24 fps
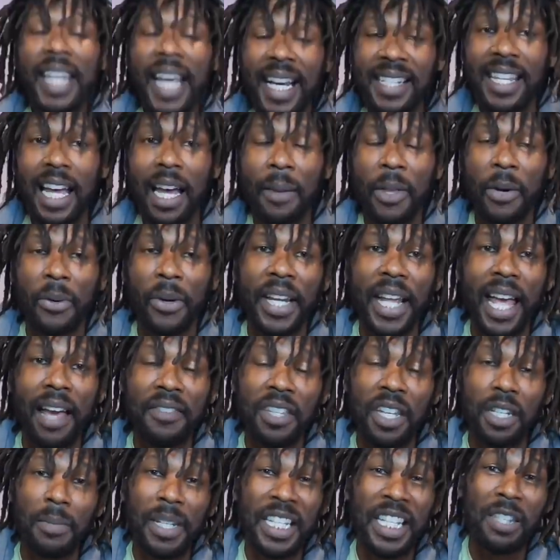next item that we're gonna have is
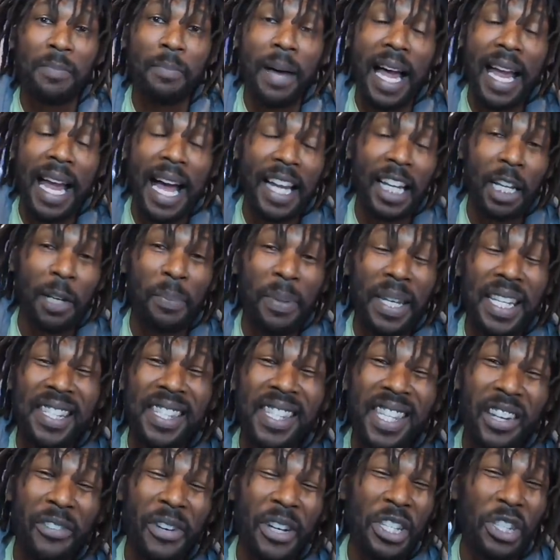gonna be this Bionic P
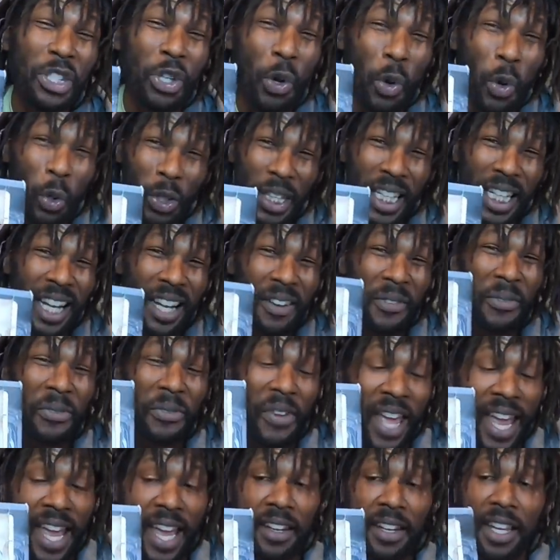Series cooling
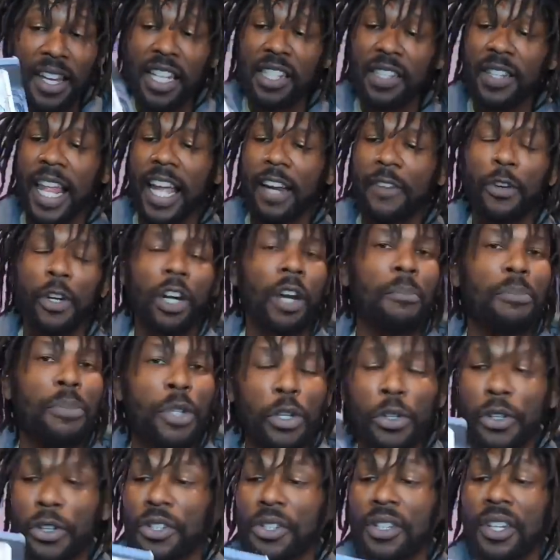fan. It's like for
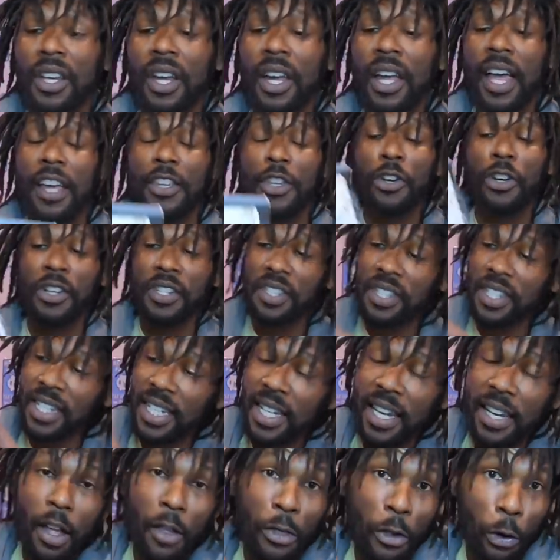computers. You can
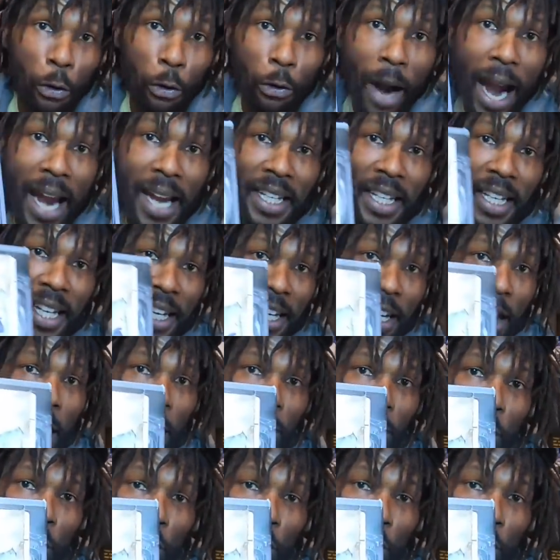see the writing and all